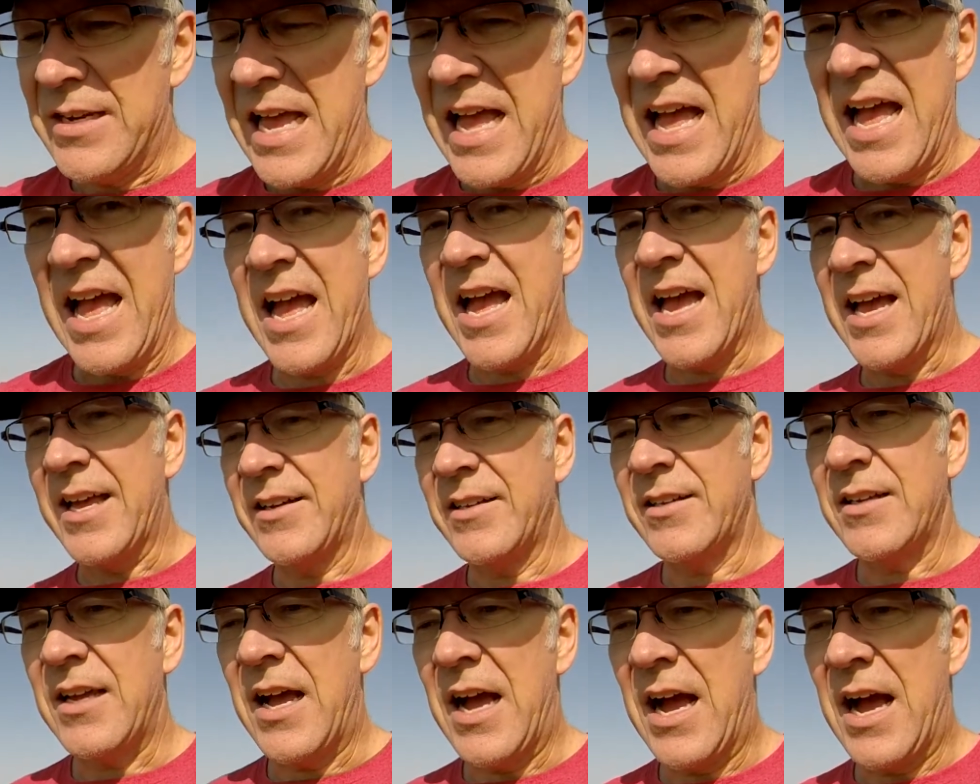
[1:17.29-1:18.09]
And
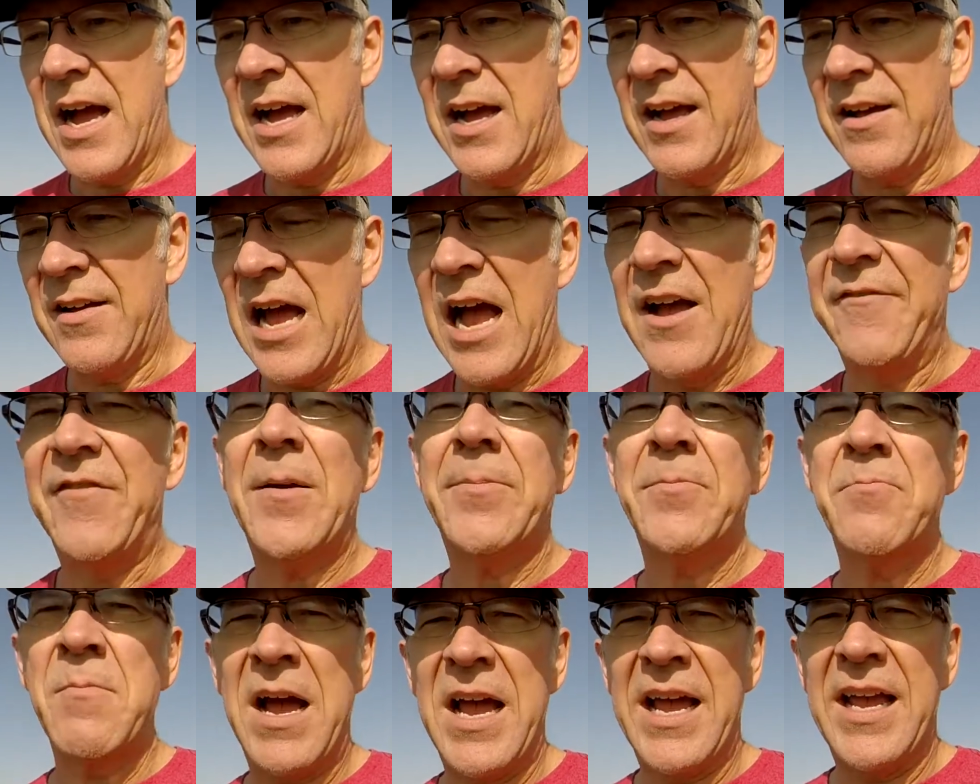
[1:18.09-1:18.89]
I've
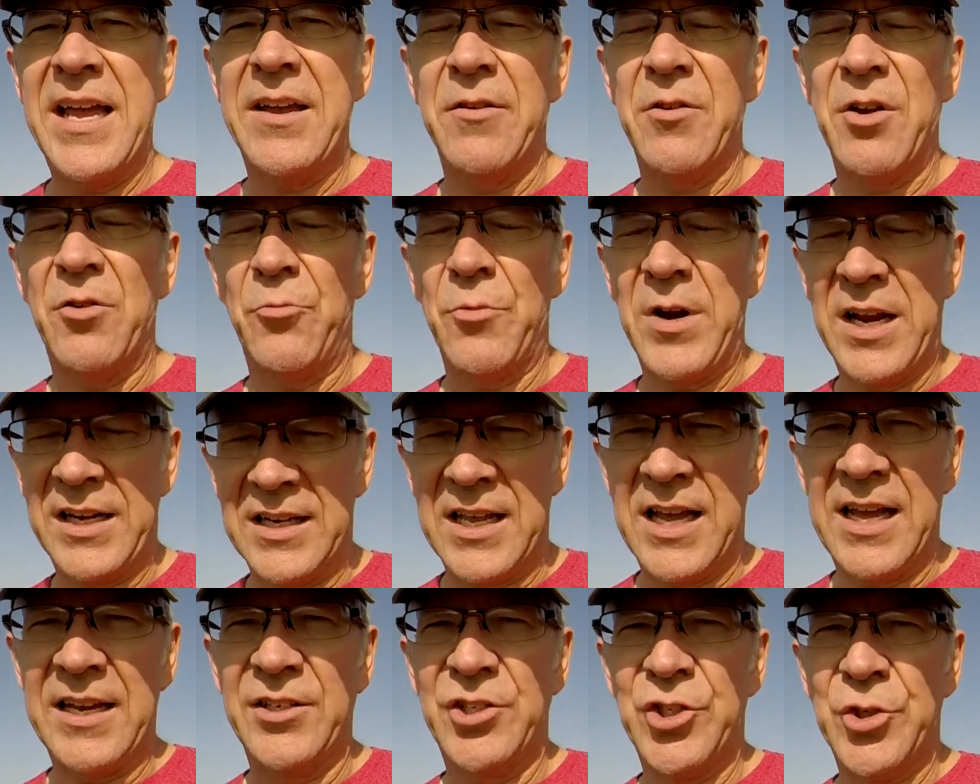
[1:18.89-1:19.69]
upped my red
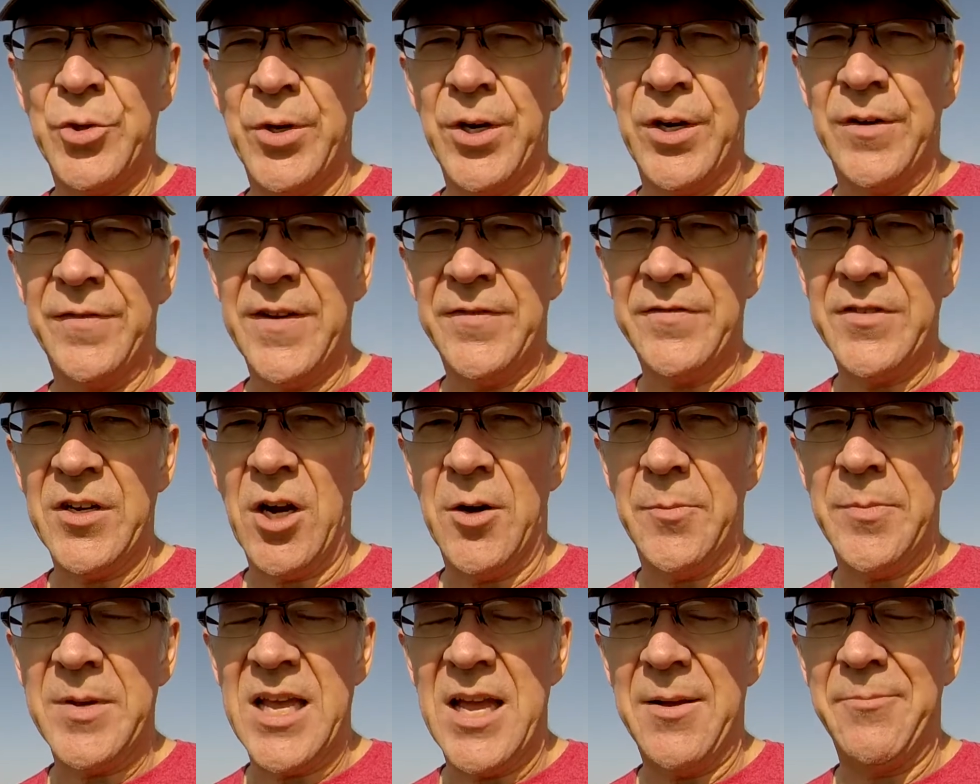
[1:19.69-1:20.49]
line 250
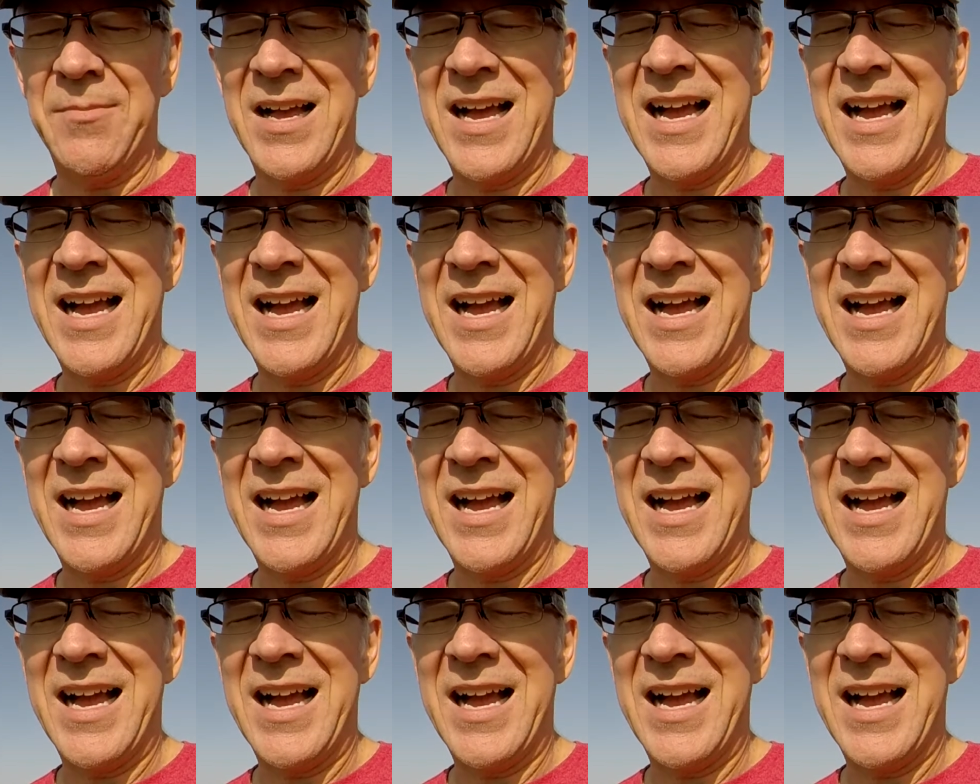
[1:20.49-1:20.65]
RPM.